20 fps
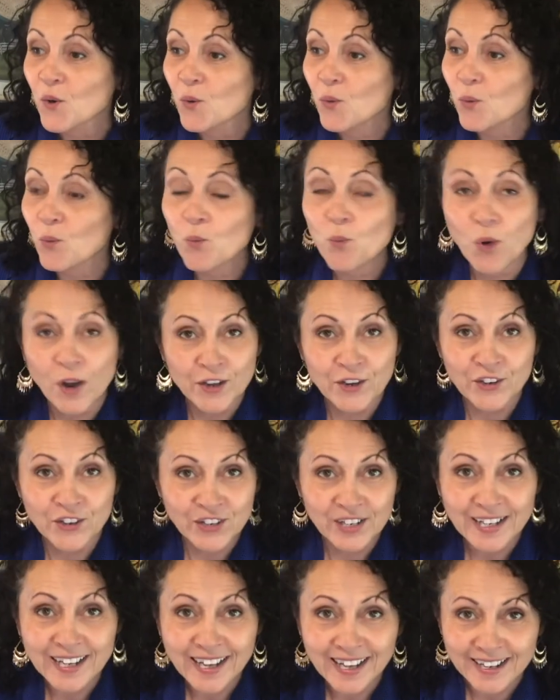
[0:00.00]
what you're
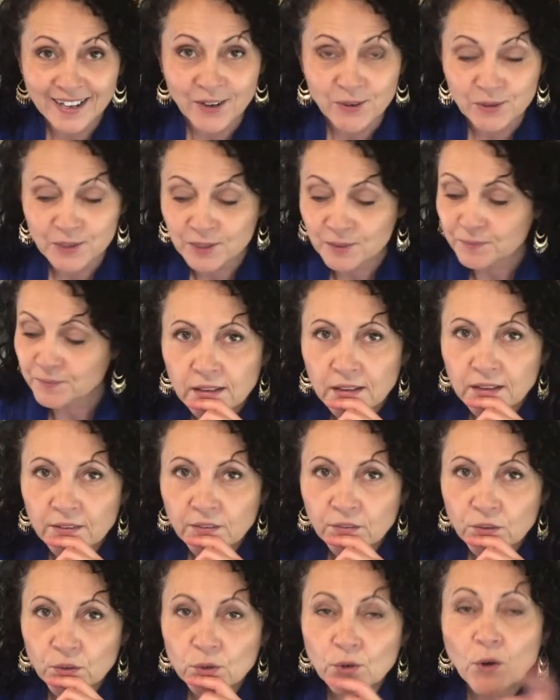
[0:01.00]
going to cut out.
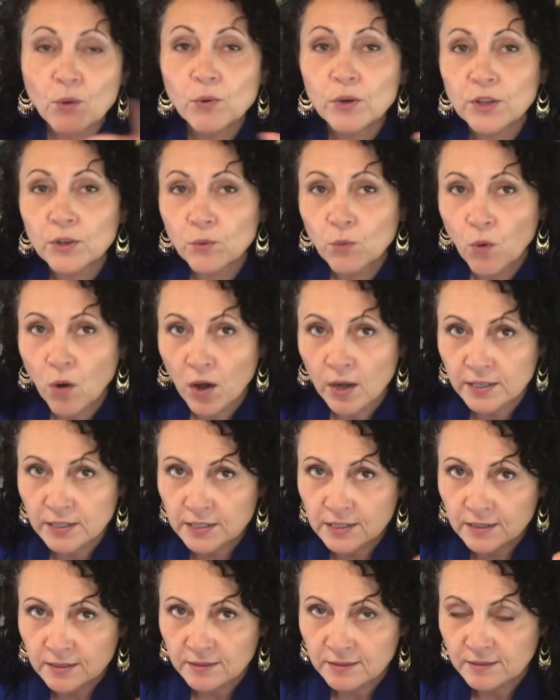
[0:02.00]
If you know what you want